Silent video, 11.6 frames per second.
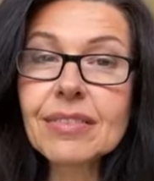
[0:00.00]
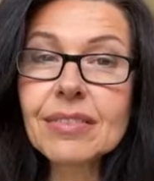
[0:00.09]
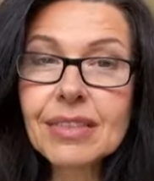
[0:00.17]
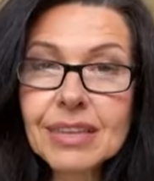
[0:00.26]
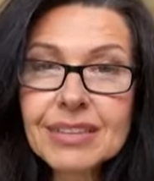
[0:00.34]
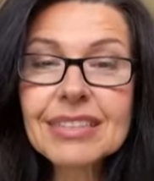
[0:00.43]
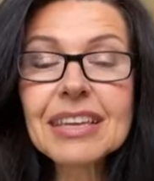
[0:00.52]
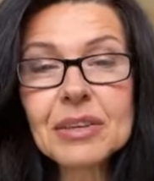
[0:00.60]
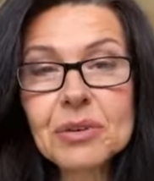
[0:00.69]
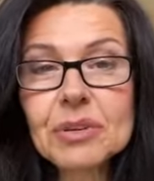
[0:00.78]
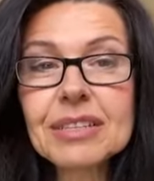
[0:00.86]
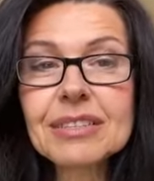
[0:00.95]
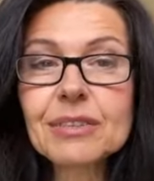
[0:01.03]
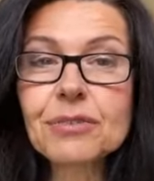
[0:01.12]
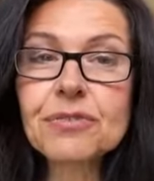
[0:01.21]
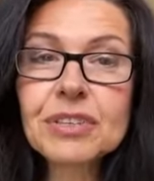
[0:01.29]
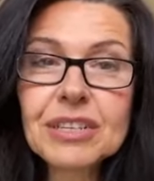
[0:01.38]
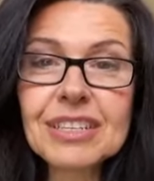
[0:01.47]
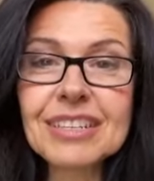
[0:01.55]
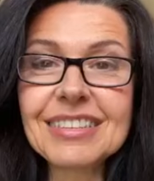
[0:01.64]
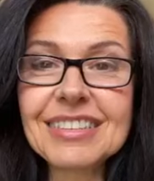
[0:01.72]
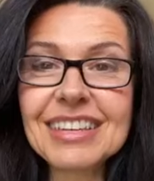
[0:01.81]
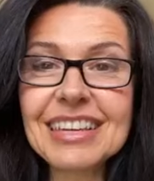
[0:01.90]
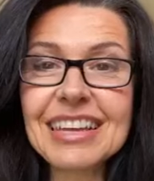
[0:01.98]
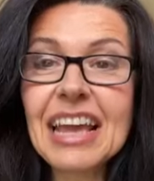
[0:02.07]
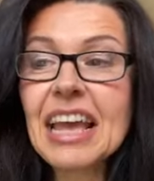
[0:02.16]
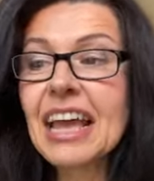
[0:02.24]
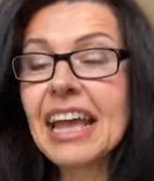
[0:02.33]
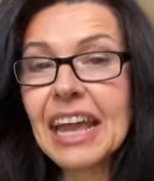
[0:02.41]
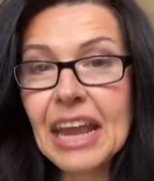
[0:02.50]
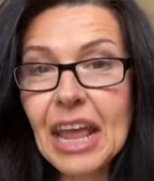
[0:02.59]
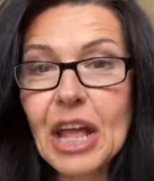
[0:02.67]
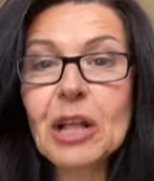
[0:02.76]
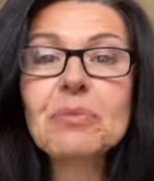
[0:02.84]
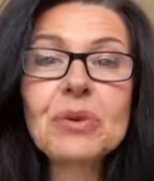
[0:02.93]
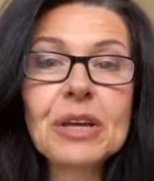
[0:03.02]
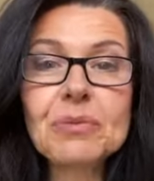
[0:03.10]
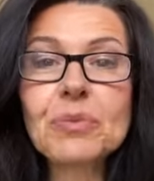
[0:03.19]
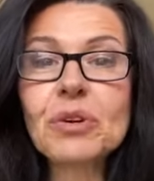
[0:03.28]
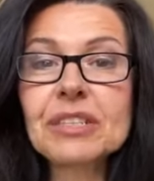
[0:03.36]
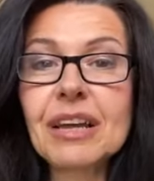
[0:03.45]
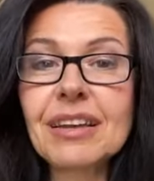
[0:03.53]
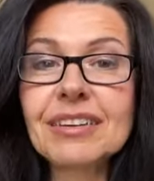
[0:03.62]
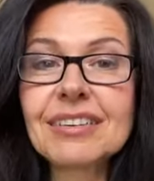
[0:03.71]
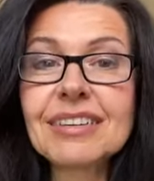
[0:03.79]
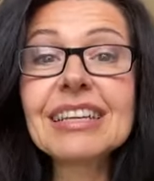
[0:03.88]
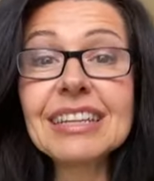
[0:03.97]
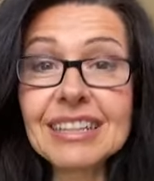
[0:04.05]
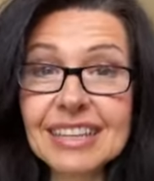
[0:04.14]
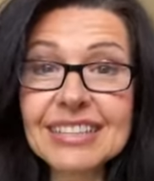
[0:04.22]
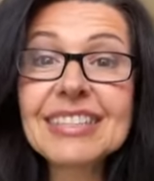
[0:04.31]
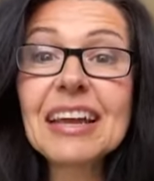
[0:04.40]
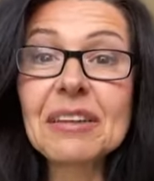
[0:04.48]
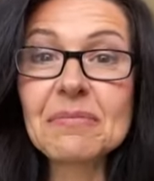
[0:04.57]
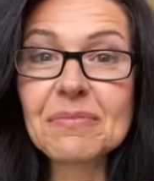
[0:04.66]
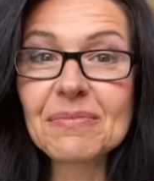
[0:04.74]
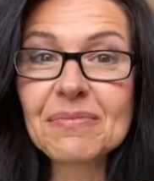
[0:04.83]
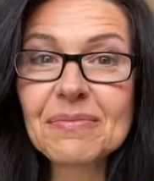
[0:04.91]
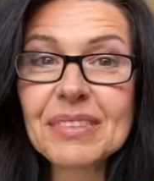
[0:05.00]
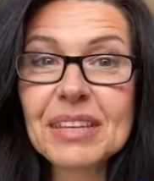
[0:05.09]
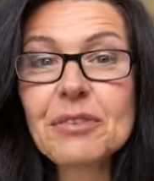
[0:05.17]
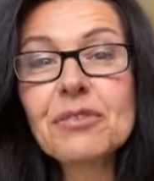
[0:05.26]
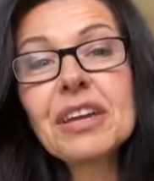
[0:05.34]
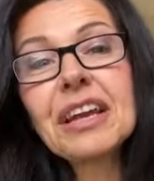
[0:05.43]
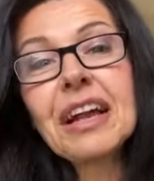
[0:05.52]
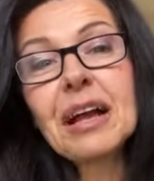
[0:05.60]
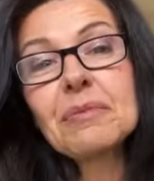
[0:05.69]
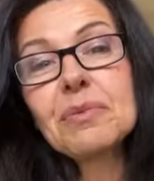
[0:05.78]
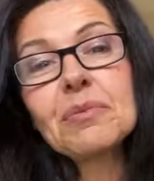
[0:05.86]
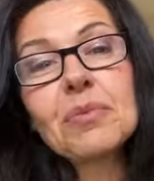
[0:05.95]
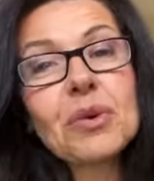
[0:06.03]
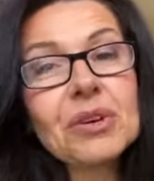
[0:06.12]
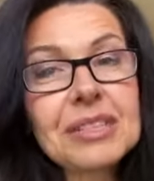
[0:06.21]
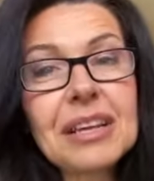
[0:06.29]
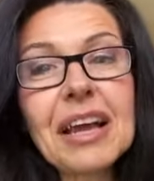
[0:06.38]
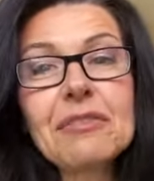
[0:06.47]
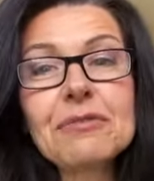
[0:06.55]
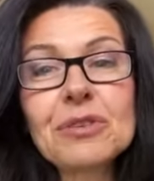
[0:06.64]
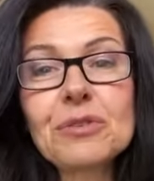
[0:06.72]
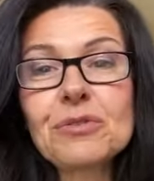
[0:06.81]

This increased efficiency can help you get more done in less time, freeing up more time